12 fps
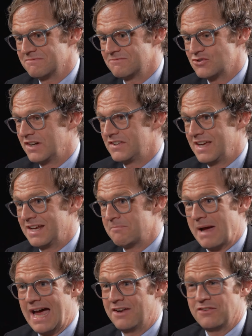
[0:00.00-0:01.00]
tried to get
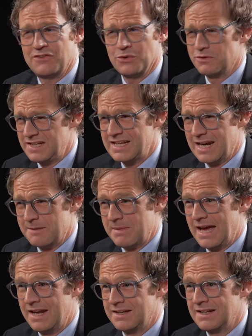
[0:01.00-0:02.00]
it banned, sort of did get it
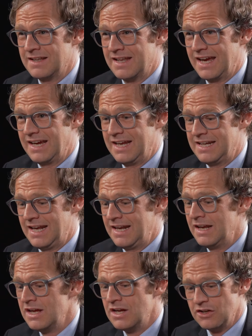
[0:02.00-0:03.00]
banned, didn't yeah. they?
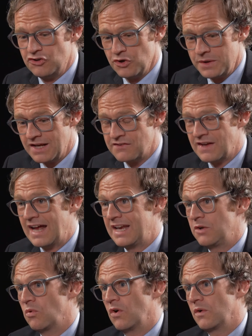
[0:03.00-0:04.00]
In doing
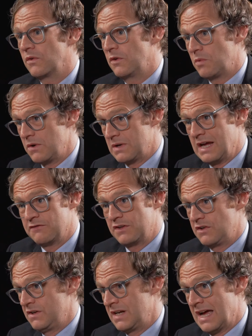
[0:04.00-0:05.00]
exactly what the woke left
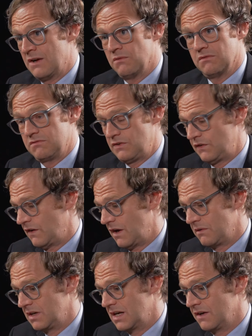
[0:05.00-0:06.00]
are doing now. So,
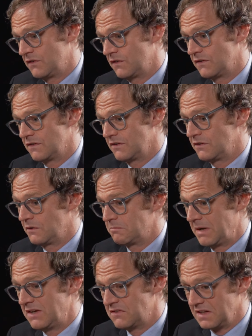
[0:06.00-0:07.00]
you know, it's, a, it's a
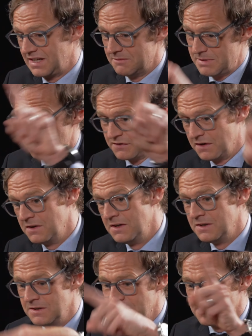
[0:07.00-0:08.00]
basically a bit of a
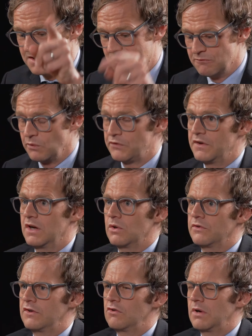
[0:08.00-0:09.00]
come full
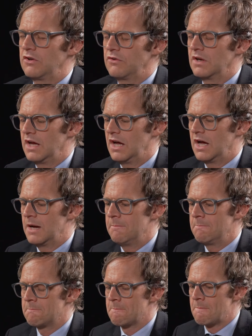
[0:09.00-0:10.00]
circle situation.
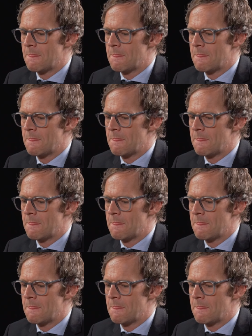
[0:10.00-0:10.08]
Um,